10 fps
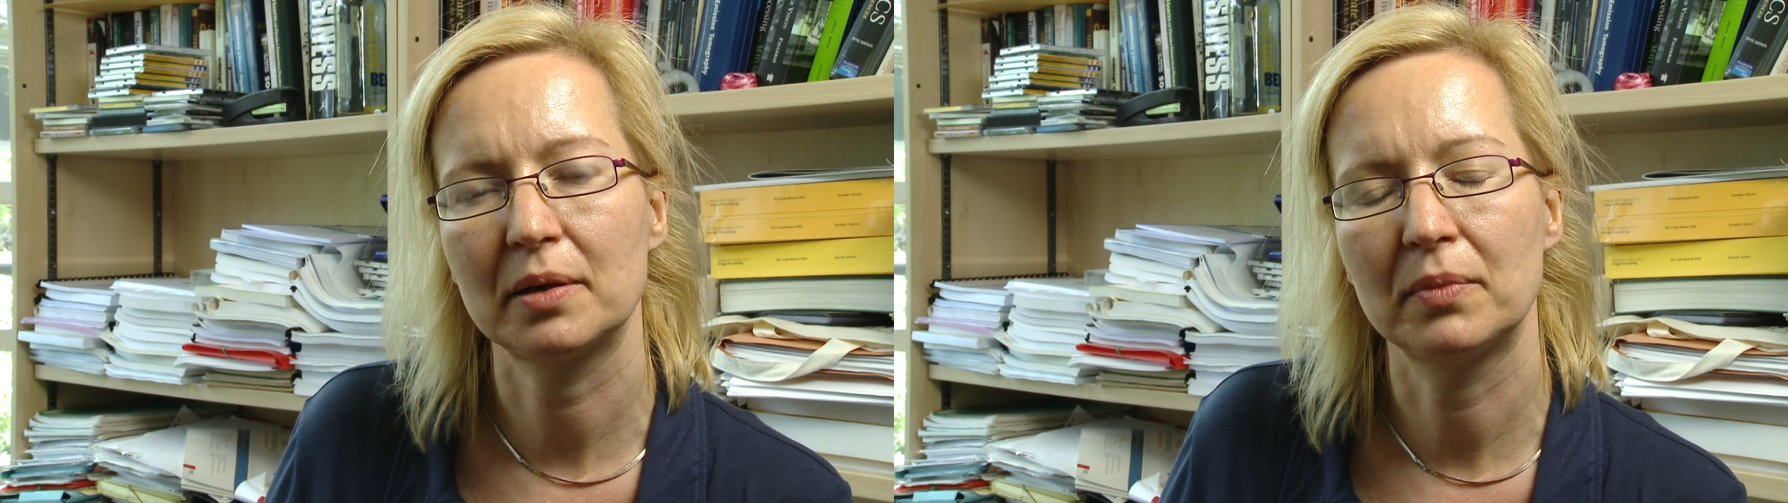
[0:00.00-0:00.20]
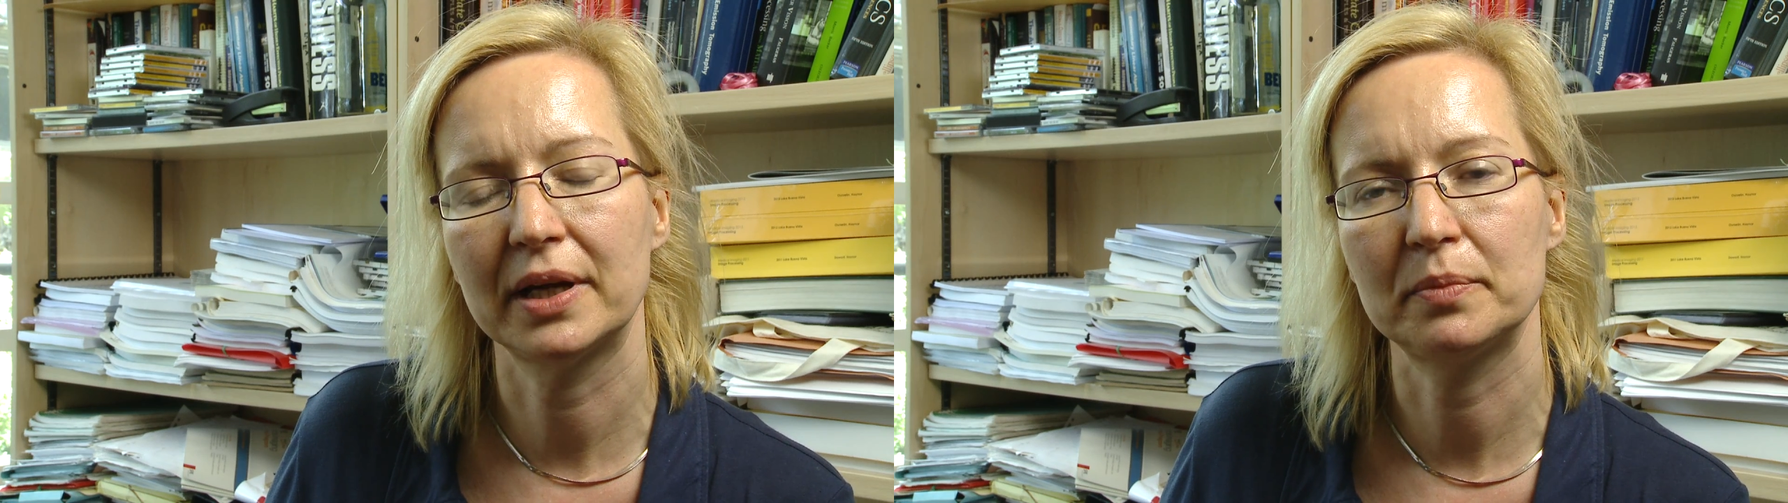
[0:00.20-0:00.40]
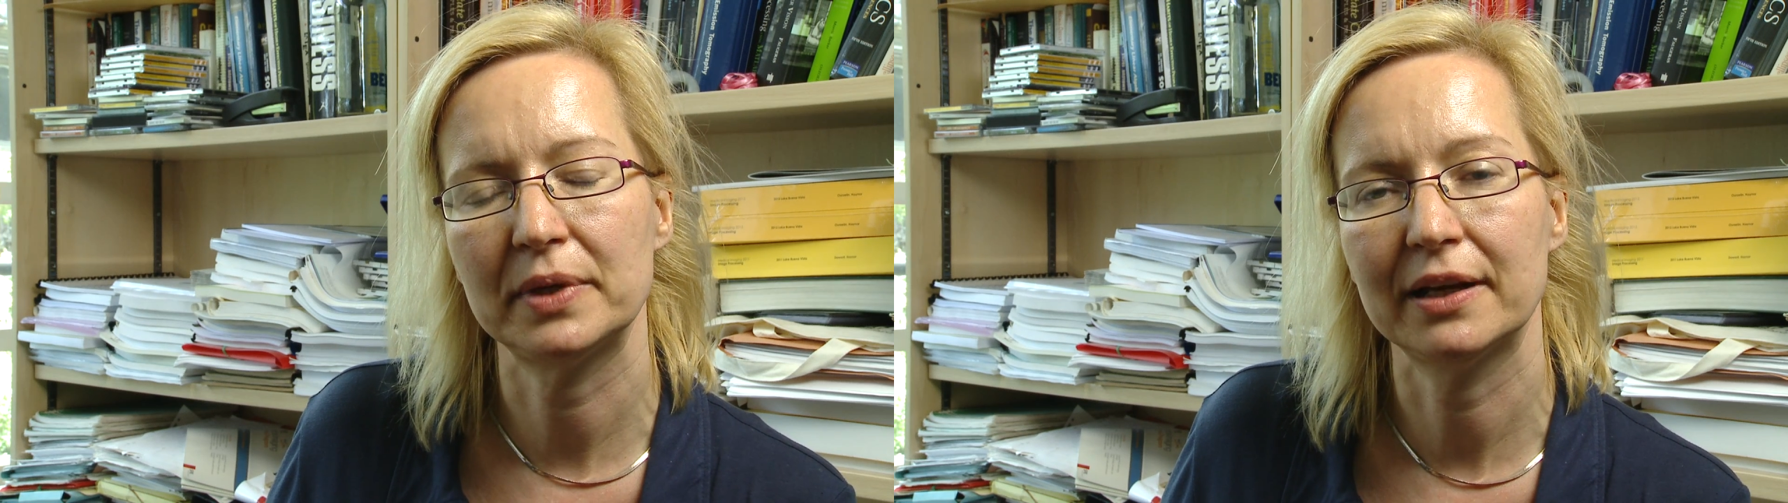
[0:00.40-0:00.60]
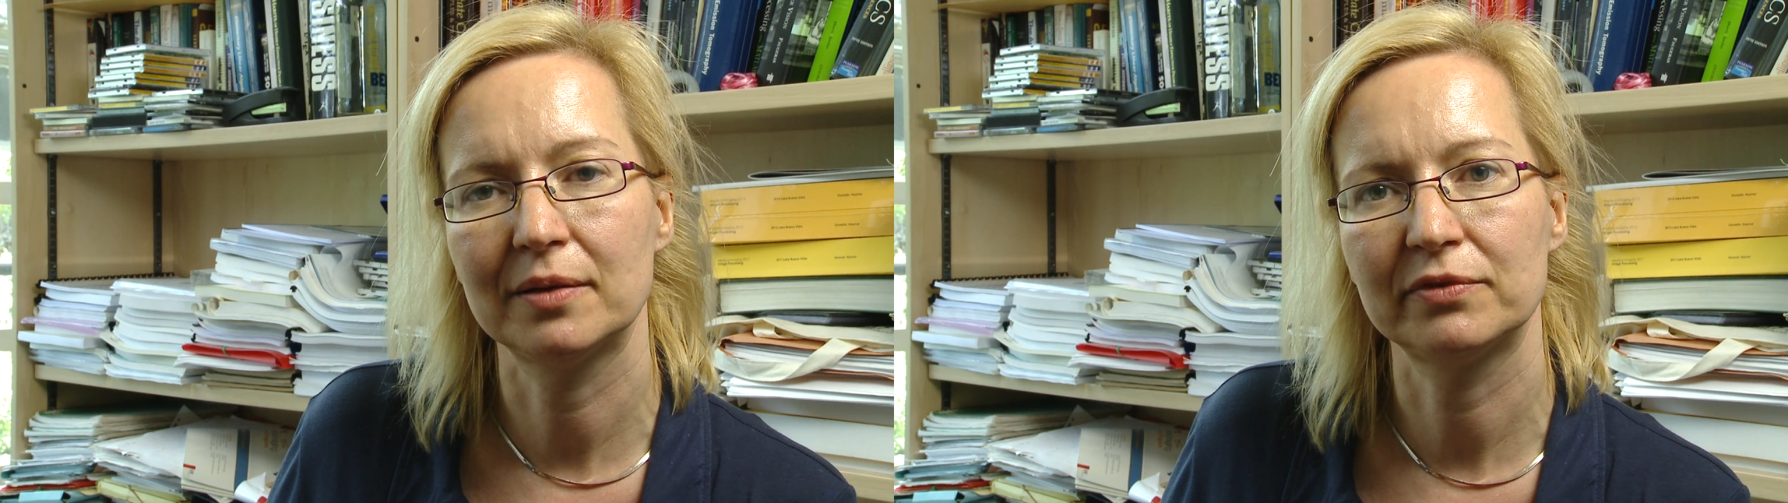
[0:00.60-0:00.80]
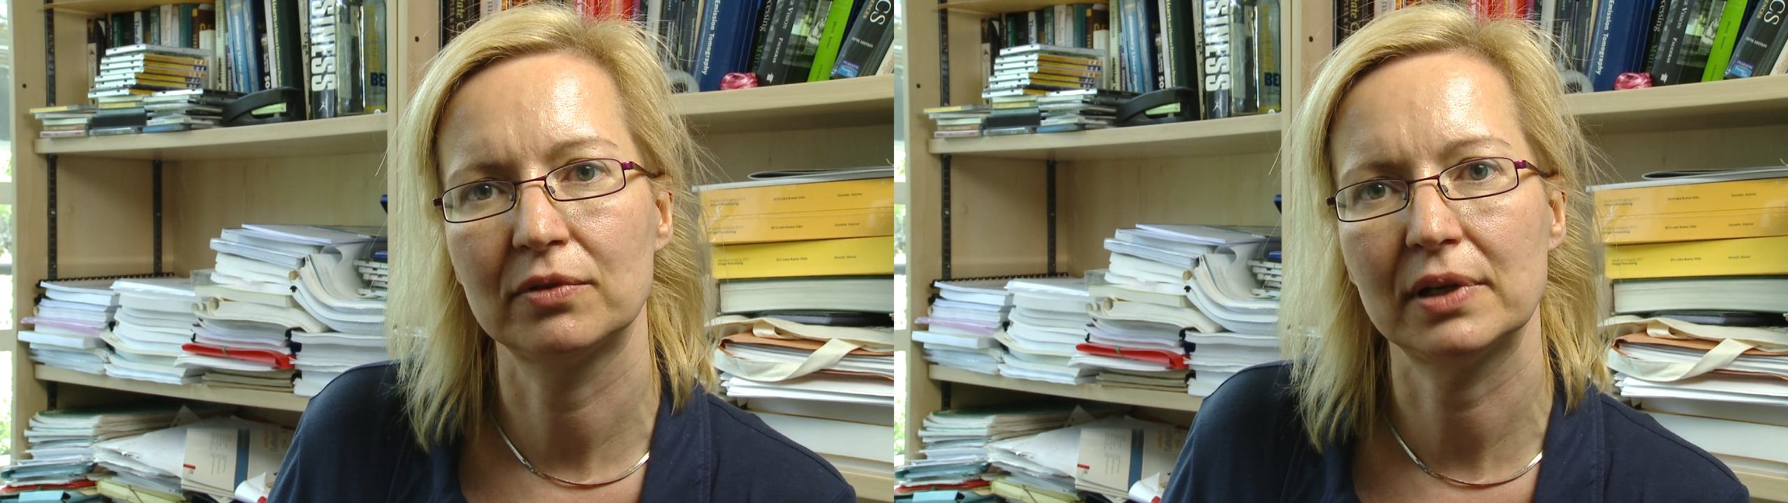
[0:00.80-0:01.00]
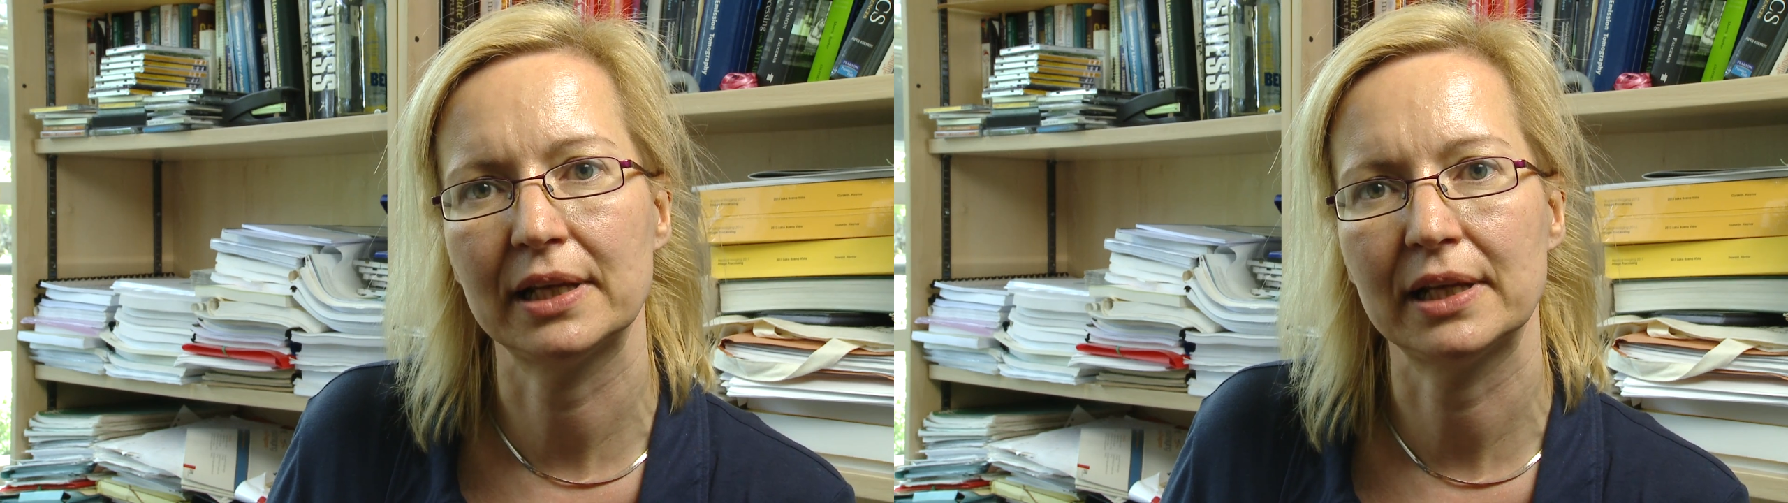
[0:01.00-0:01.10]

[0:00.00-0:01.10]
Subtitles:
that might be helpful